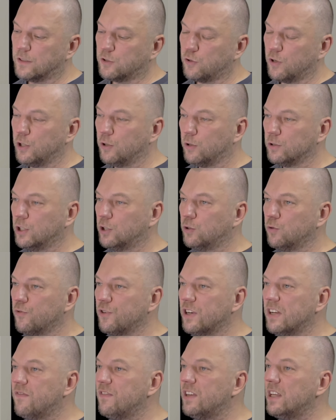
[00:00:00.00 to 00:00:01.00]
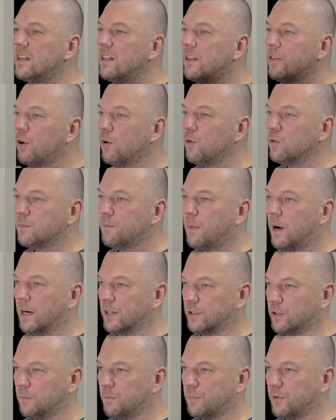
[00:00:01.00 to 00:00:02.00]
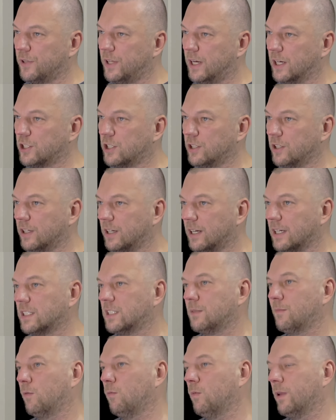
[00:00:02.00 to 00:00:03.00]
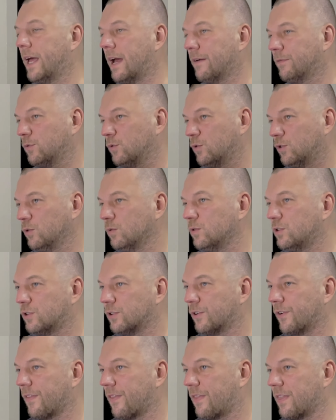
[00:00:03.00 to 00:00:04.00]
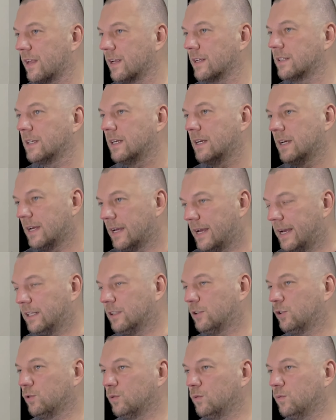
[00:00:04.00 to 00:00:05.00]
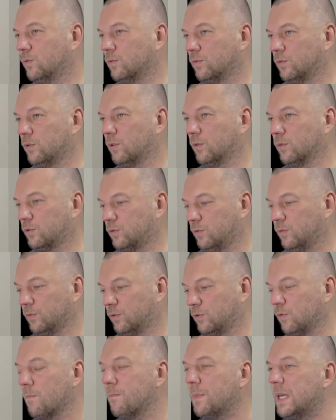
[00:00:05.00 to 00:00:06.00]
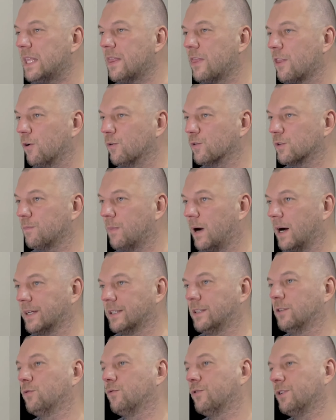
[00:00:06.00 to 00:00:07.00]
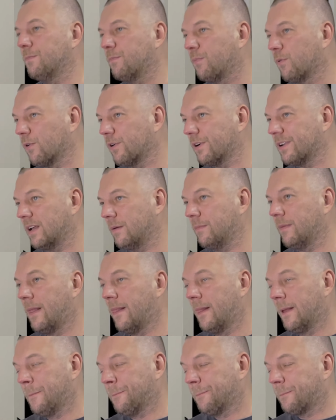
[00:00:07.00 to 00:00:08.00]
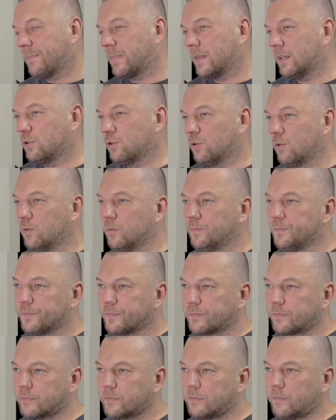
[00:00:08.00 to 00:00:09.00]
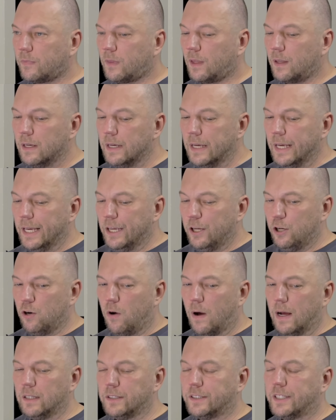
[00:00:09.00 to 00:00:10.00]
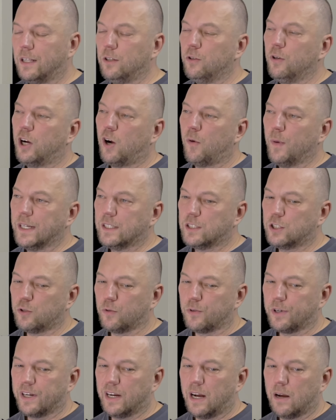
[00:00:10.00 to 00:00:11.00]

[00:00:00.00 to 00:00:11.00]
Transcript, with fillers: So in order to reveal those bugs in production, the customer will have to do certain things and to meet those bugs and to report them. So, you know, I'll tell you a quick story.